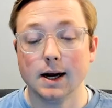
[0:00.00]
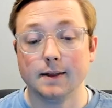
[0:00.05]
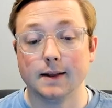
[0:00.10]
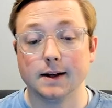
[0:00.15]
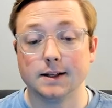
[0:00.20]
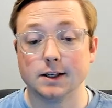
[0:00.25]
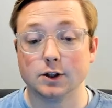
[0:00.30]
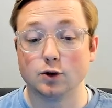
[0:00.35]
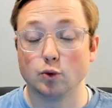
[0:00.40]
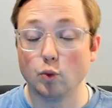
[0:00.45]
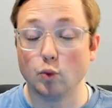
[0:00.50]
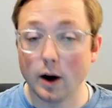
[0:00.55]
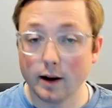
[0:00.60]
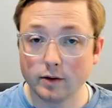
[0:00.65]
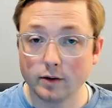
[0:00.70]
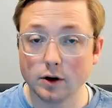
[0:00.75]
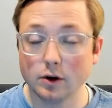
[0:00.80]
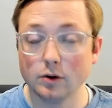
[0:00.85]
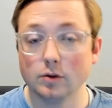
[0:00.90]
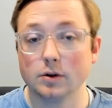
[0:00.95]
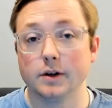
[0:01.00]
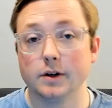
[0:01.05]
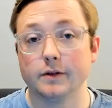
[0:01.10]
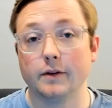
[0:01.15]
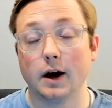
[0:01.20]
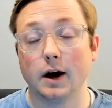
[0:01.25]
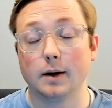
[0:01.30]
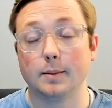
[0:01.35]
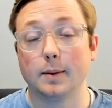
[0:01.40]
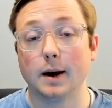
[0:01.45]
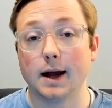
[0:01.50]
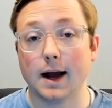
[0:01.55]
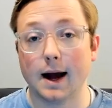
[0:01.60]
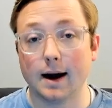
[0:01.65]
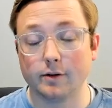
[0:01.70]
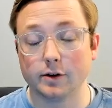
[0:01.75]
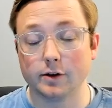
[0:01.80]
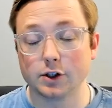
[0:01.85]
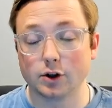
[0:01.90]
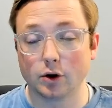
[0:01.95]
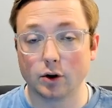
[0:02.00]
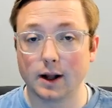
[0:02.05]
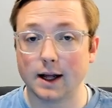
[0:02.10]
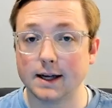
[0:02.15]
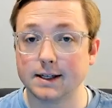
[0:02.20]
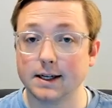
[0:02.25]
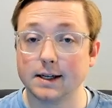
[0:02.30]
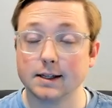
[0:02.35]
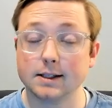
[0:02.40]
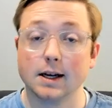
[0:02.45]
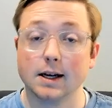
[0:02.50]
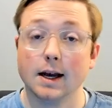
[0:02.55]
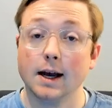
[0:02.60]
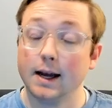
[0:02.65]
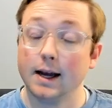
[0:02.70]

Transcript: this is revenue divided by average total assets.